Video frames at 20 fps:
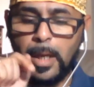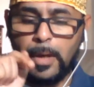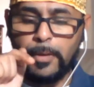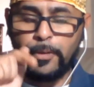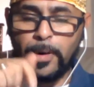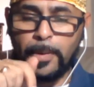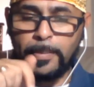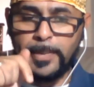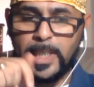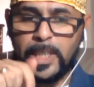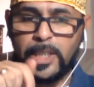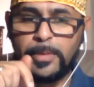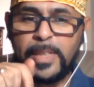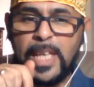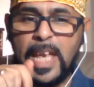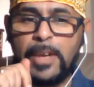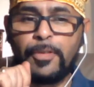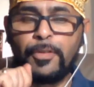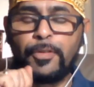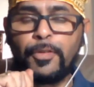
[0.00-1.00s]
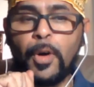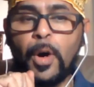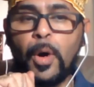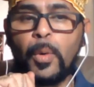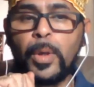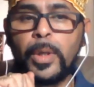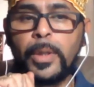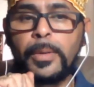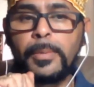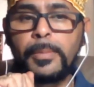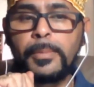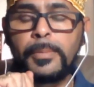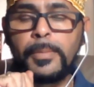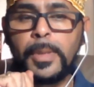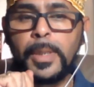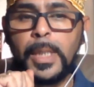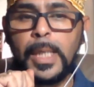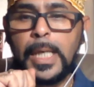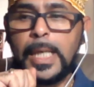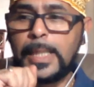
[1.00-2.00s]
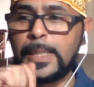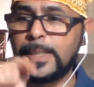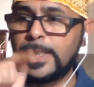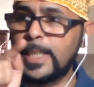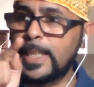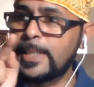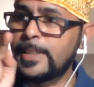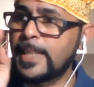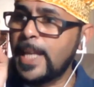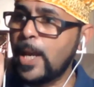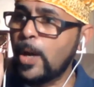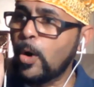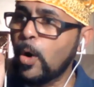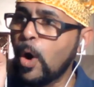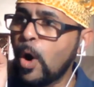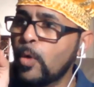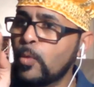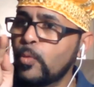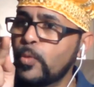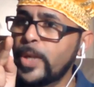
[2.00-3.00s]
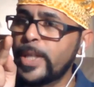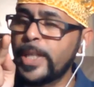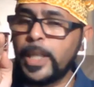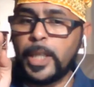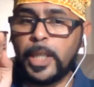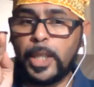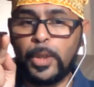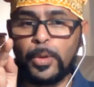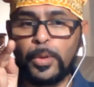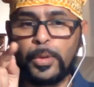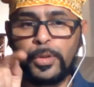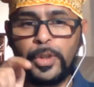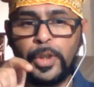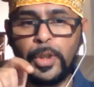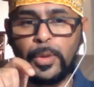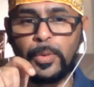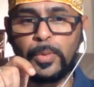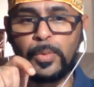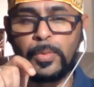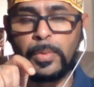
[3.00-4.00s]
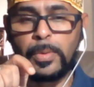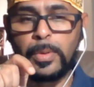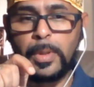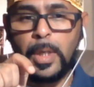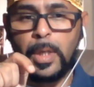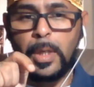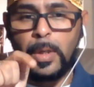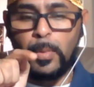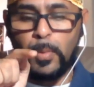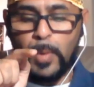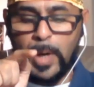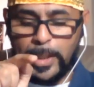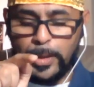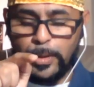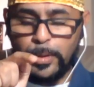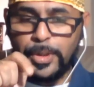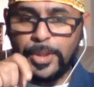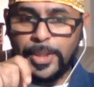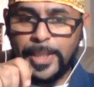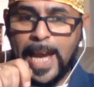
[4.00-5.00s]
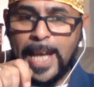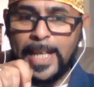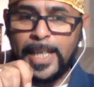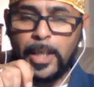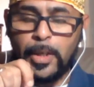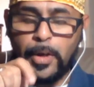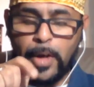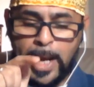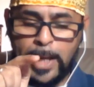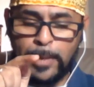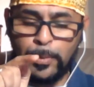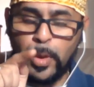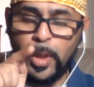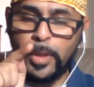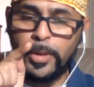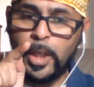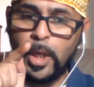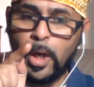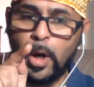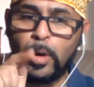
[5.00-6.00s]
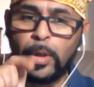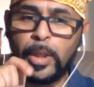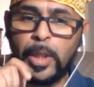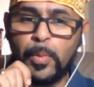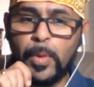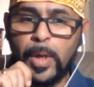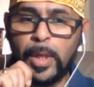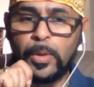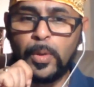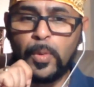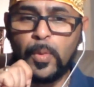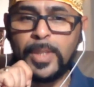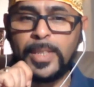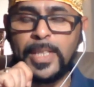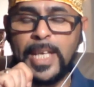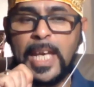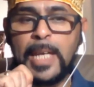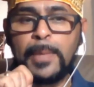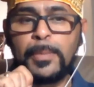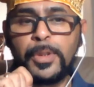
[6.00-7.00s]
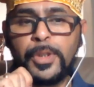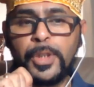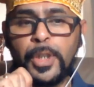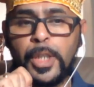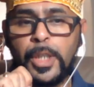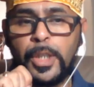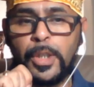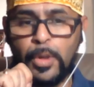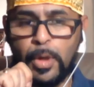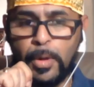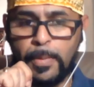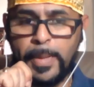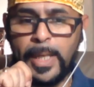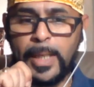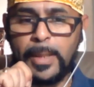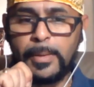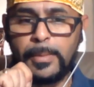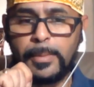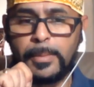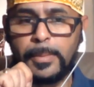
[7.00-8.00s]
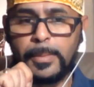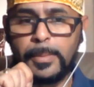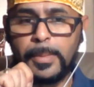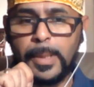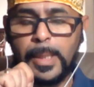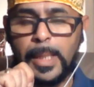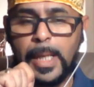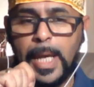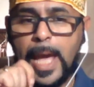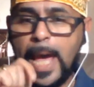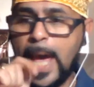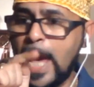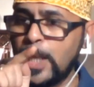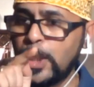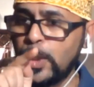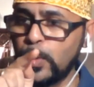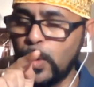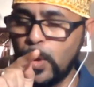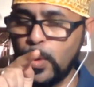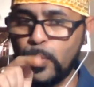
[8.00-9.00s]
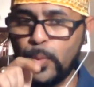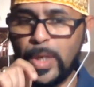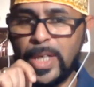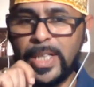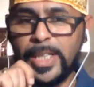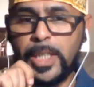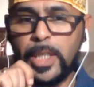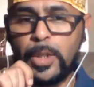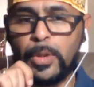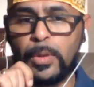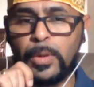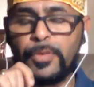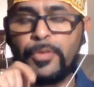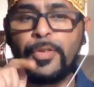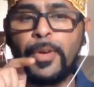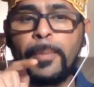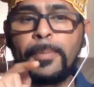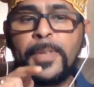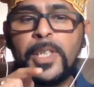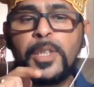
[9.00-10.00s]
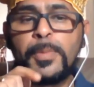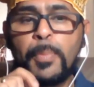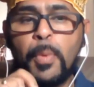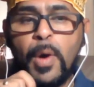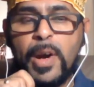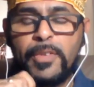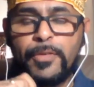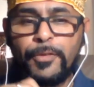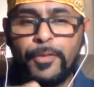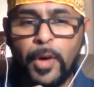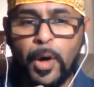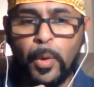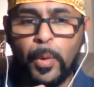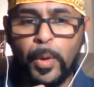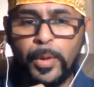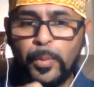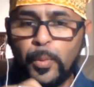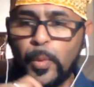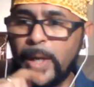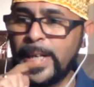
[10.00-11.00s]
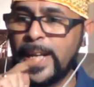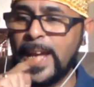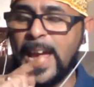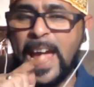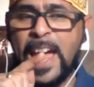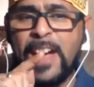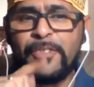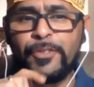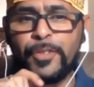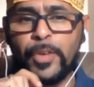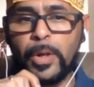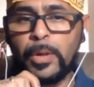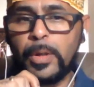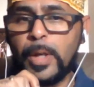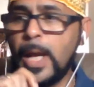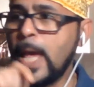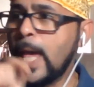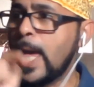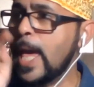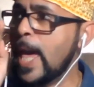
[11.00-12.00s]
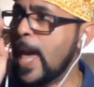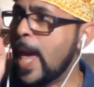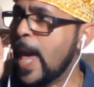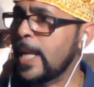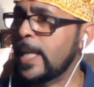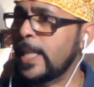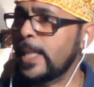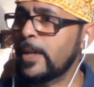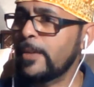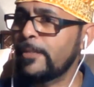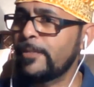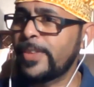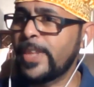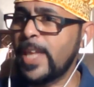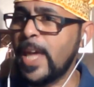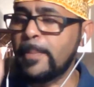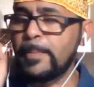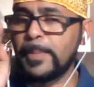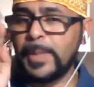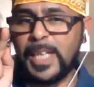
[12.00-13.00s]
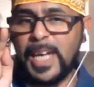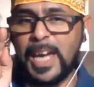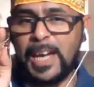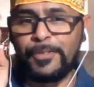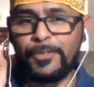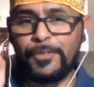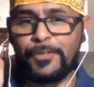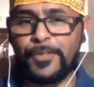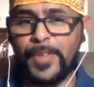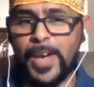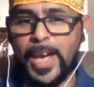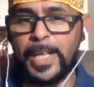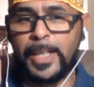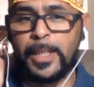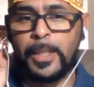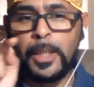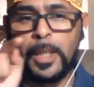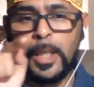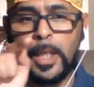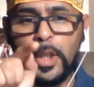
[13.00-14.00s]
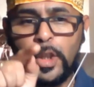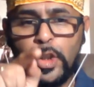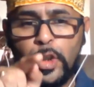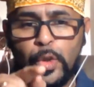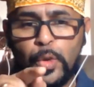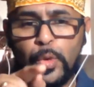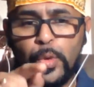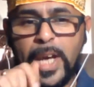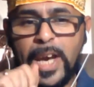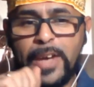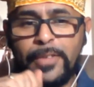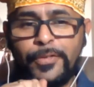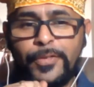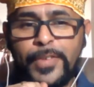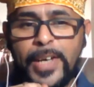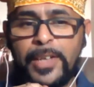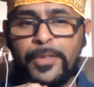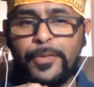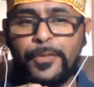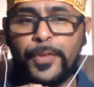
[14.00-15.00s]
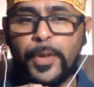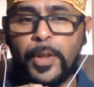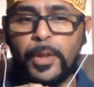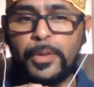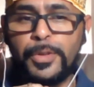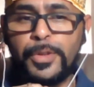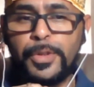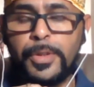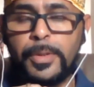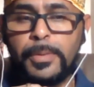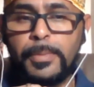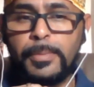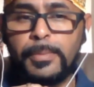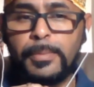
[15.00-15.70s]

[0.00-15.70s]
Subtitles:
from this day forward, since they all ridiculed you while you sat here and were the only one who was able to cure me, and you were ridiculed, from this point forward, whenever any of them get fed, you get fed first.